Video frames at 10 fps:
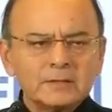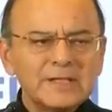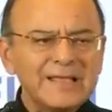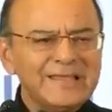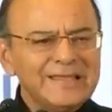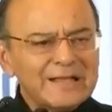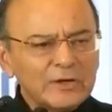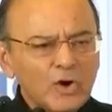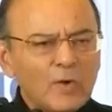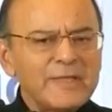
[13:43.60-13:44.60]
The
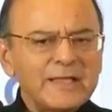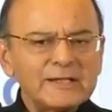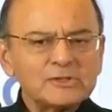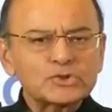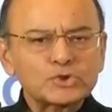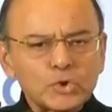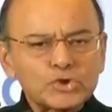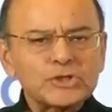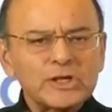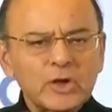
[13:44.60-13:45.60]
economic and
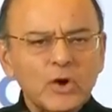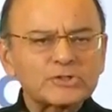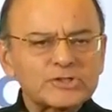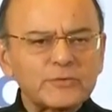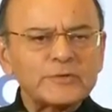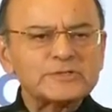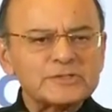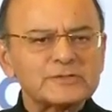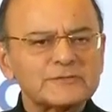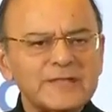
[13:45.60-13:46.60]
social
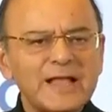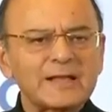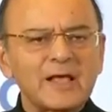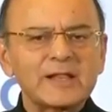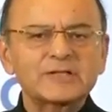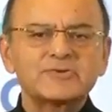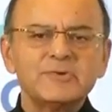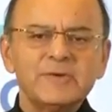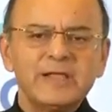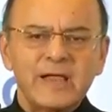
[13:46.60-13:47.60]
consequences of that are
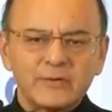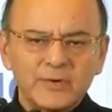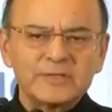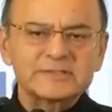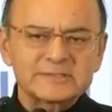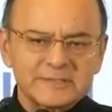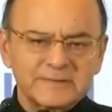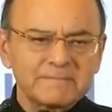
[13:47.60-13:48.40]
extremely adverse.